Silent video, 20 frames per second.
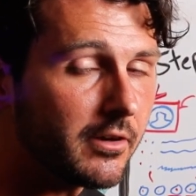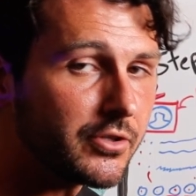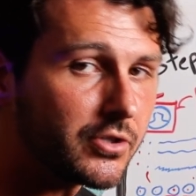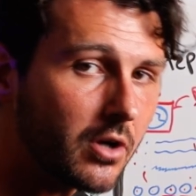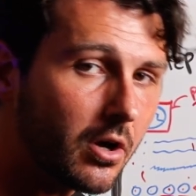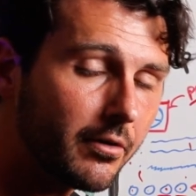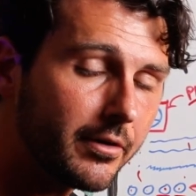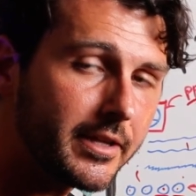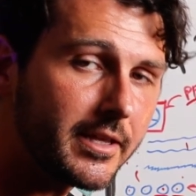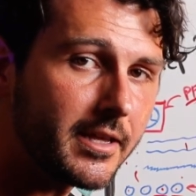It's
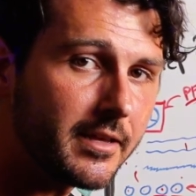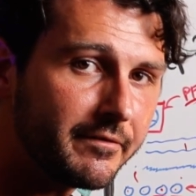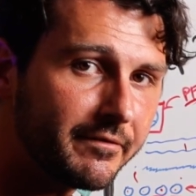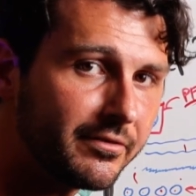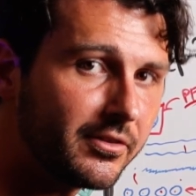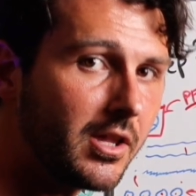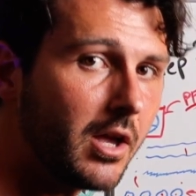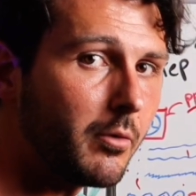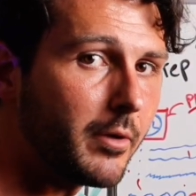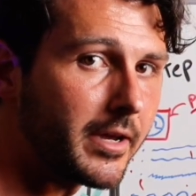already
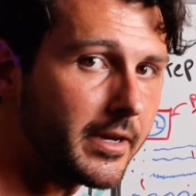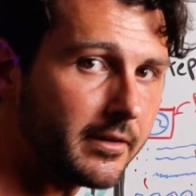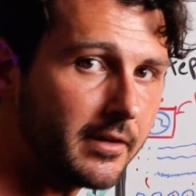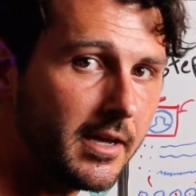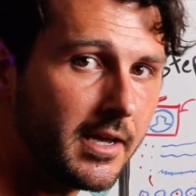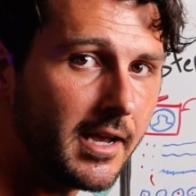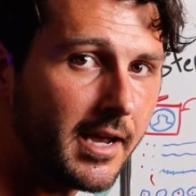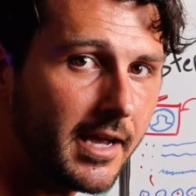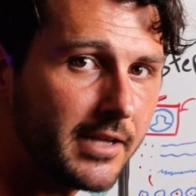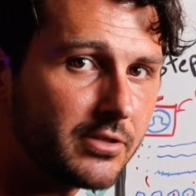flowing.
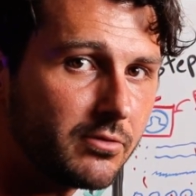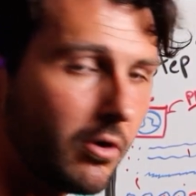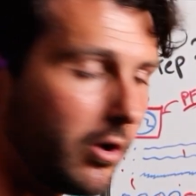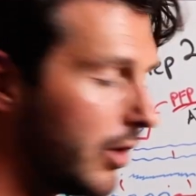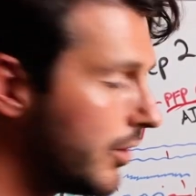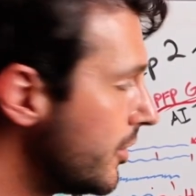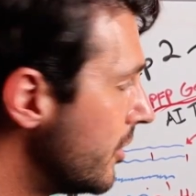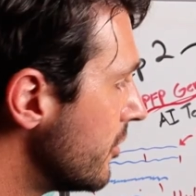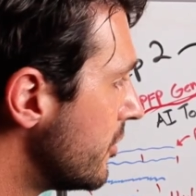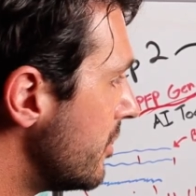And so
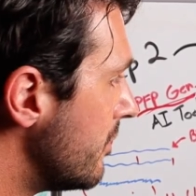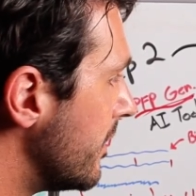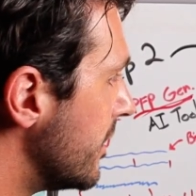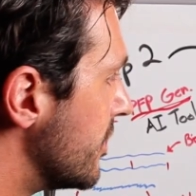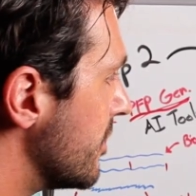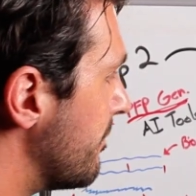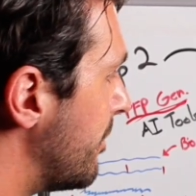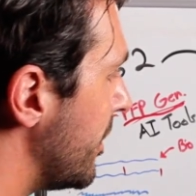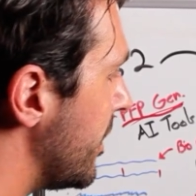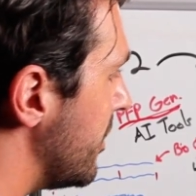all you're doing is
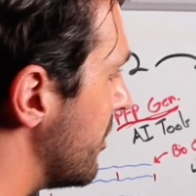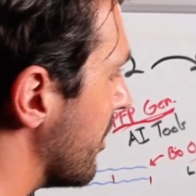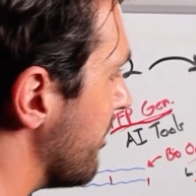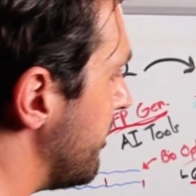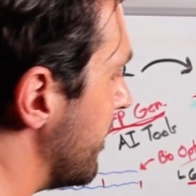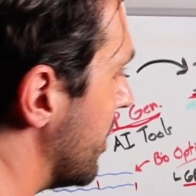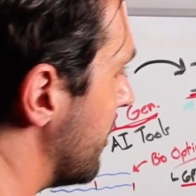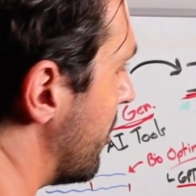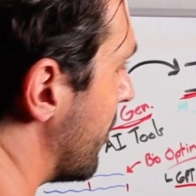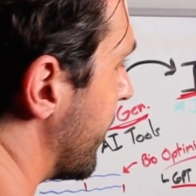you're putting your
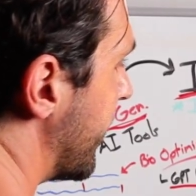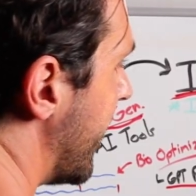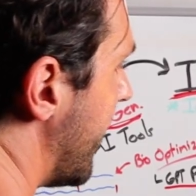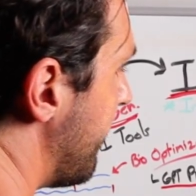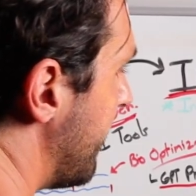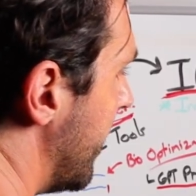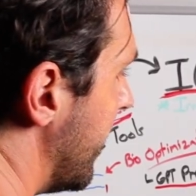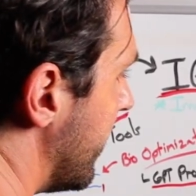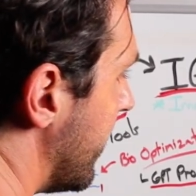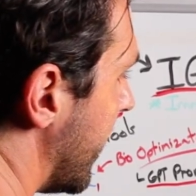billboard
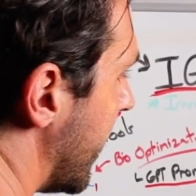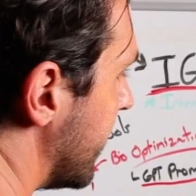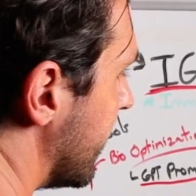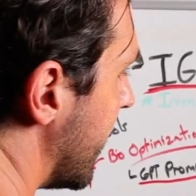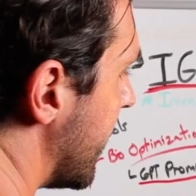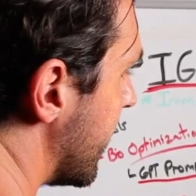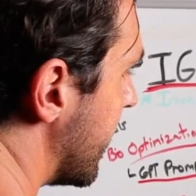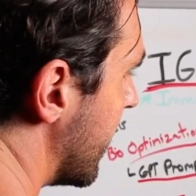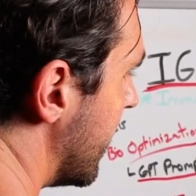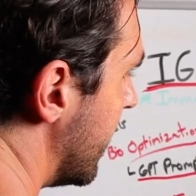up and
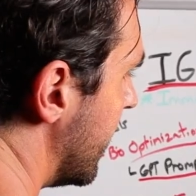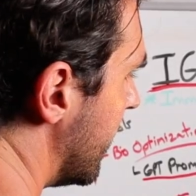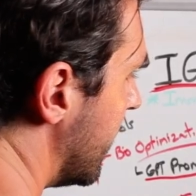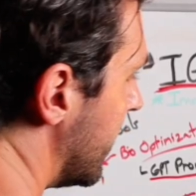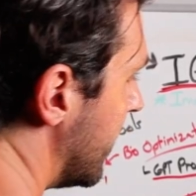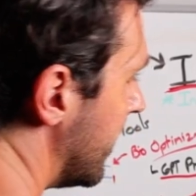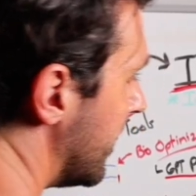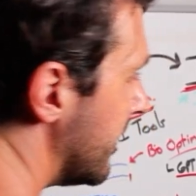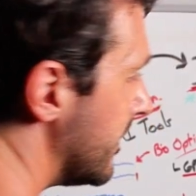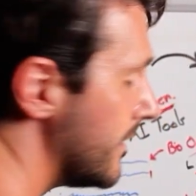like
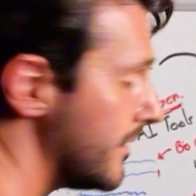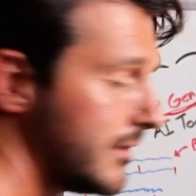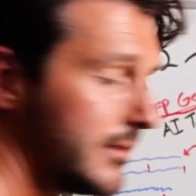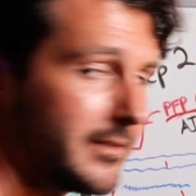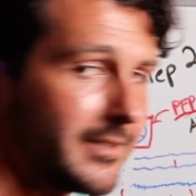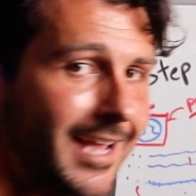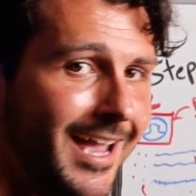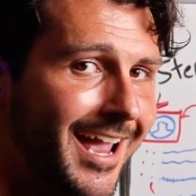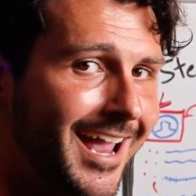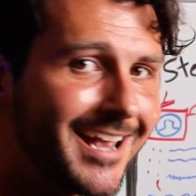
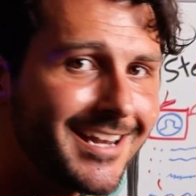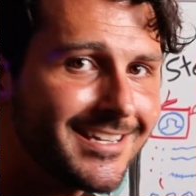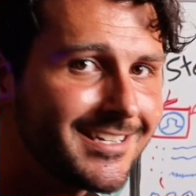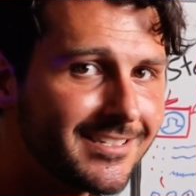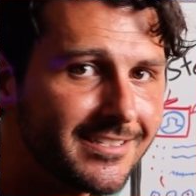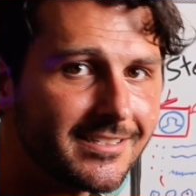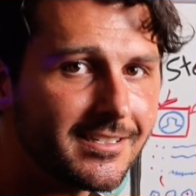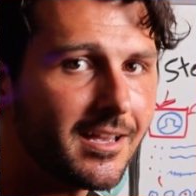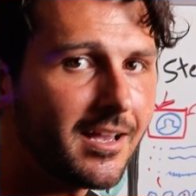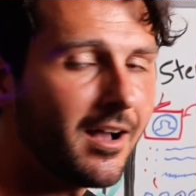
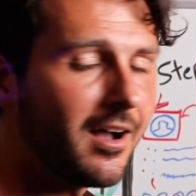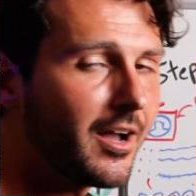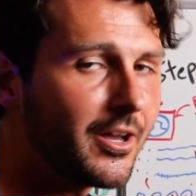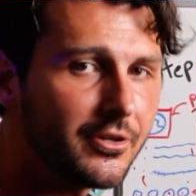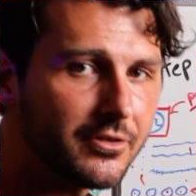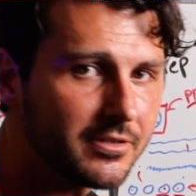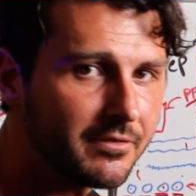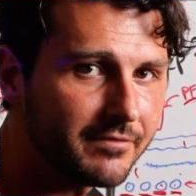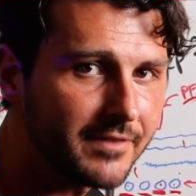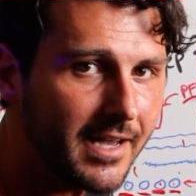tens,
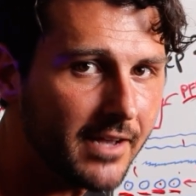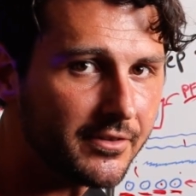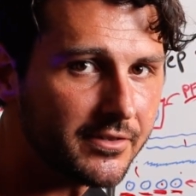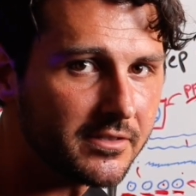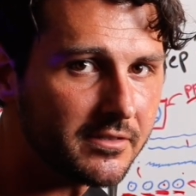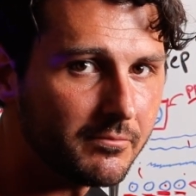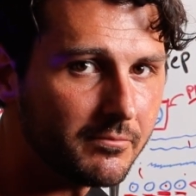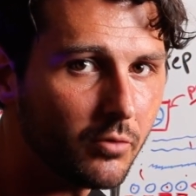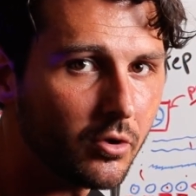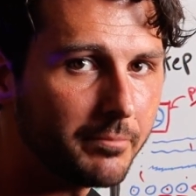hundreds of
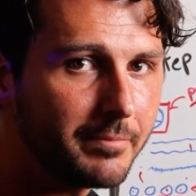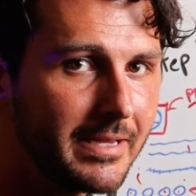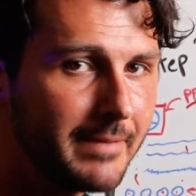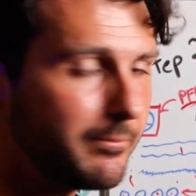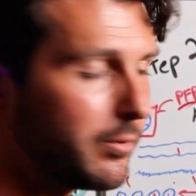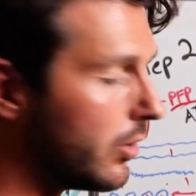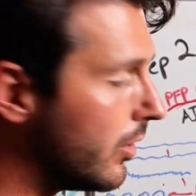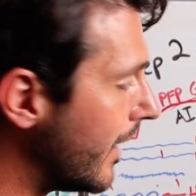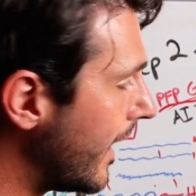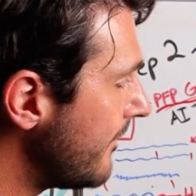thousands of more
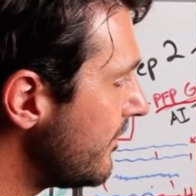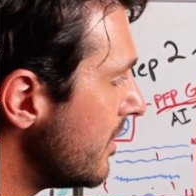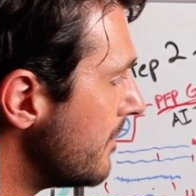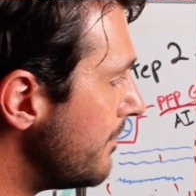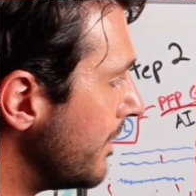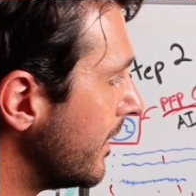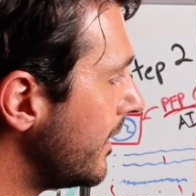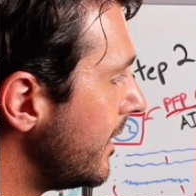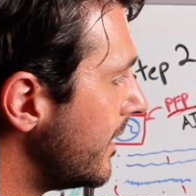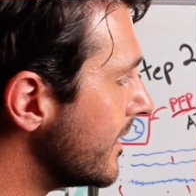people have the
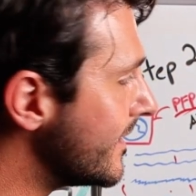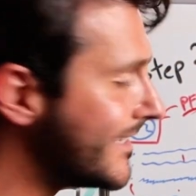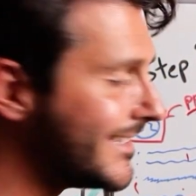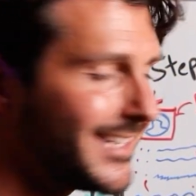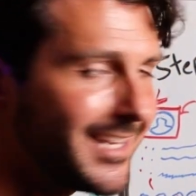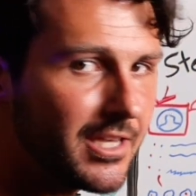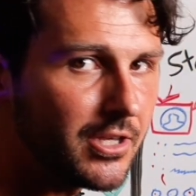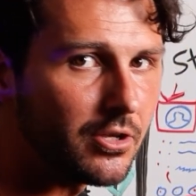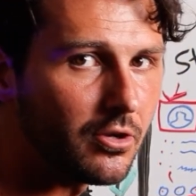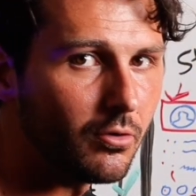ability to
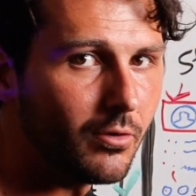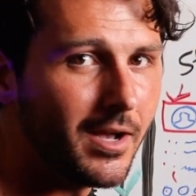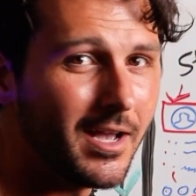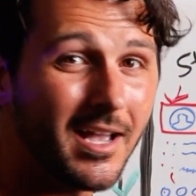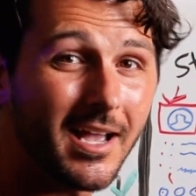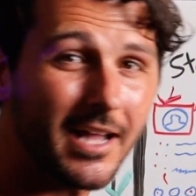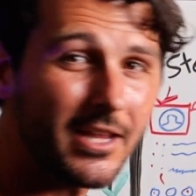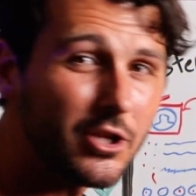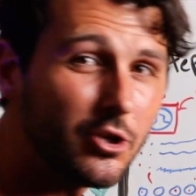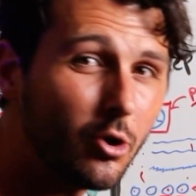see you
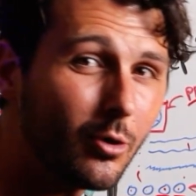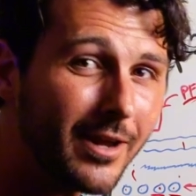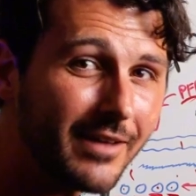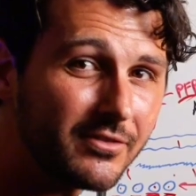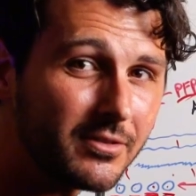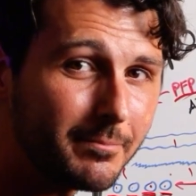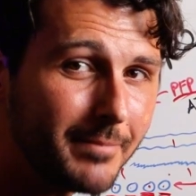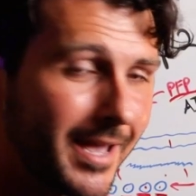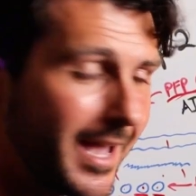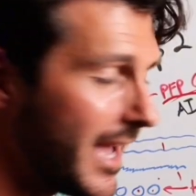and you don't have
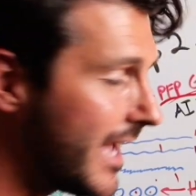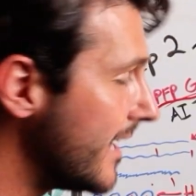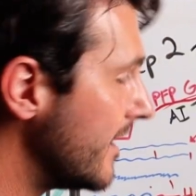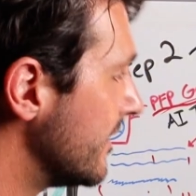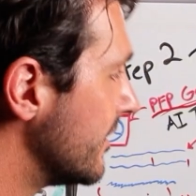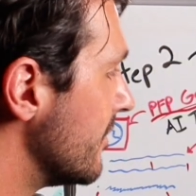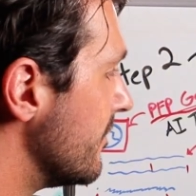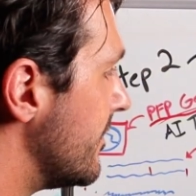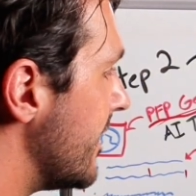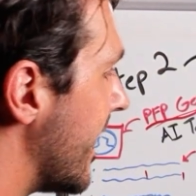to pay.
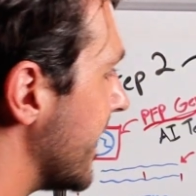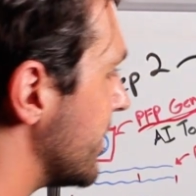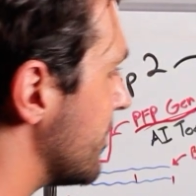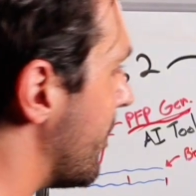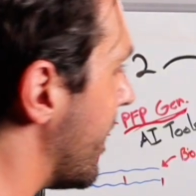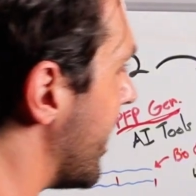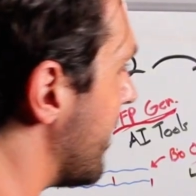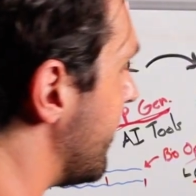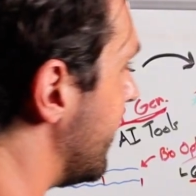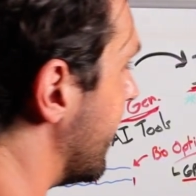So that's
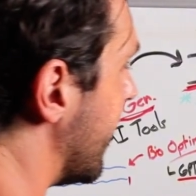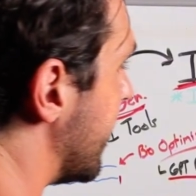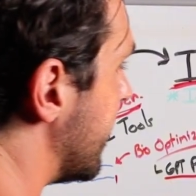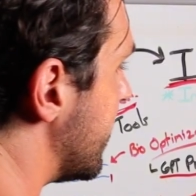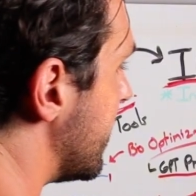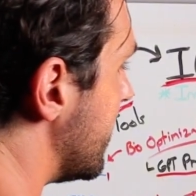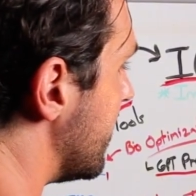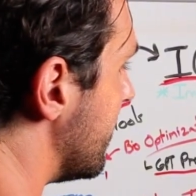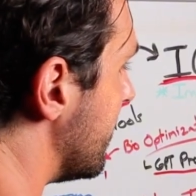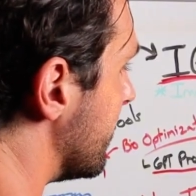why we like
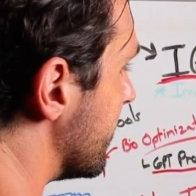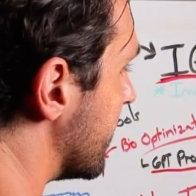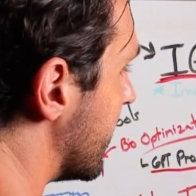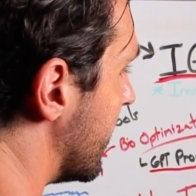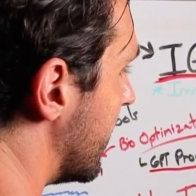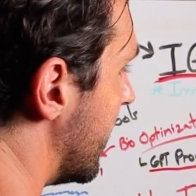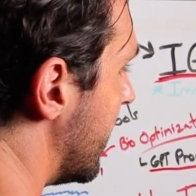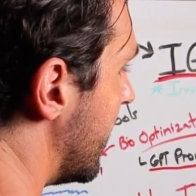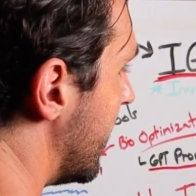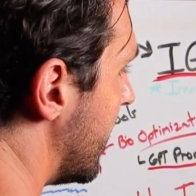to use
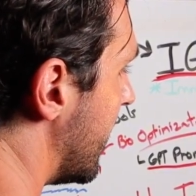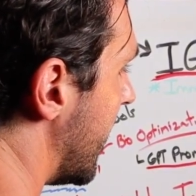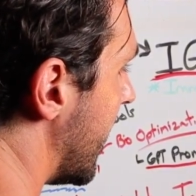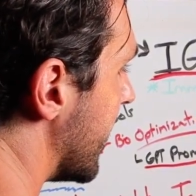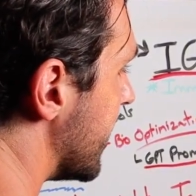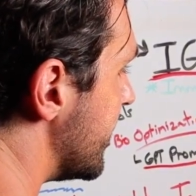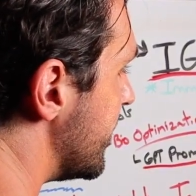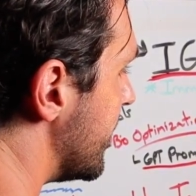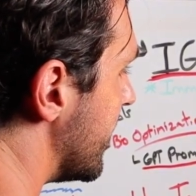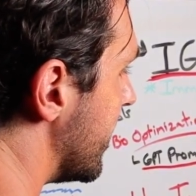
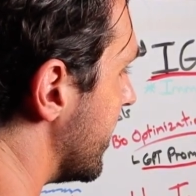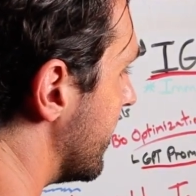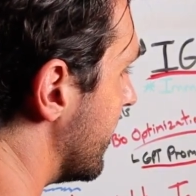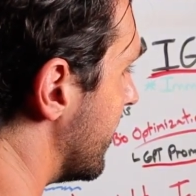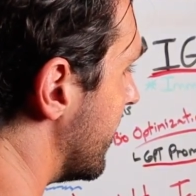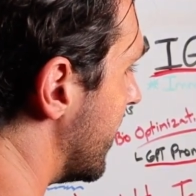IG.